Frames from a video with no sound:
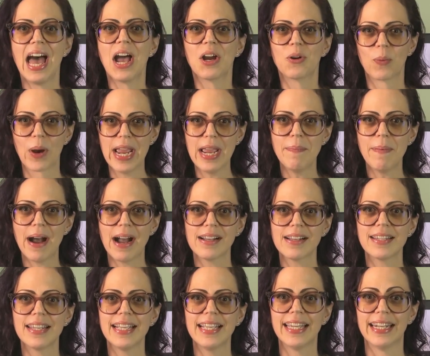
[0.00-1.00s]

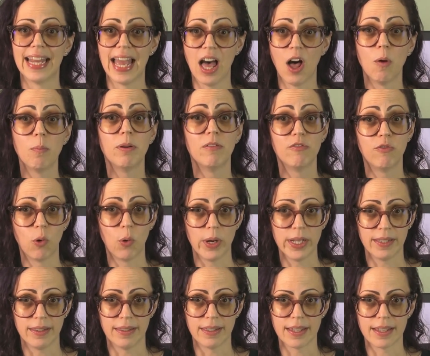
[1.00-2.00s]
Grayboxing can help
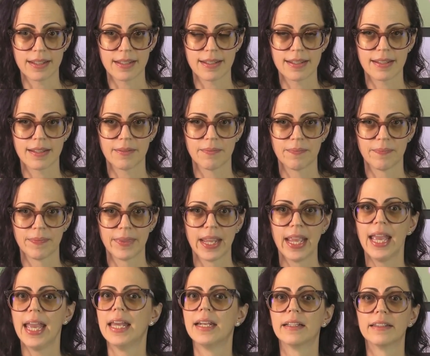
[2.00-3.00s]
avoid this.
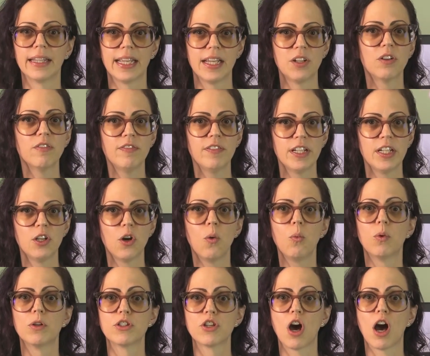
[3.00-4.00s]
In a later video,
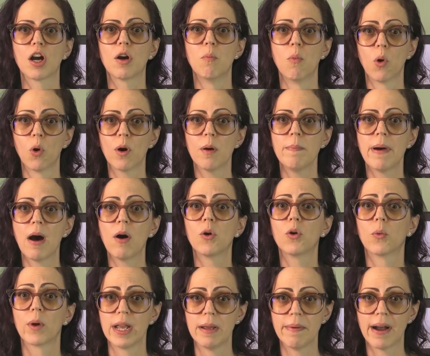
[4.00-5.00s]
we'll talk more about
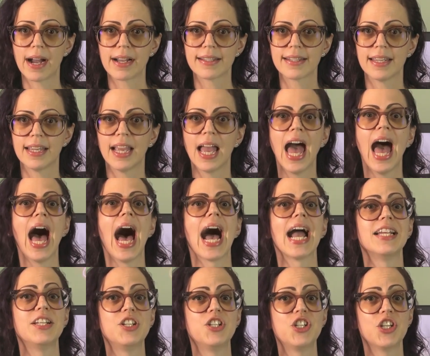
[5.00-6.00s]
grayboxing.
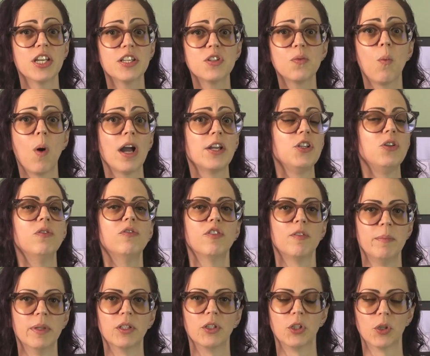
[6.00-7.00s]
I just want you
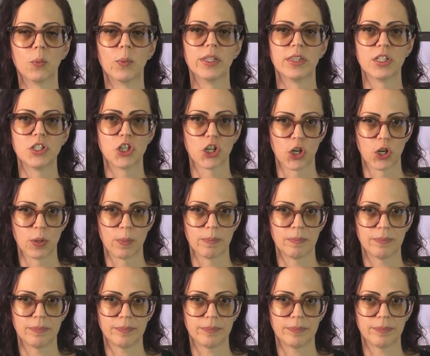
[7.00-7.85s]
familiar with the term.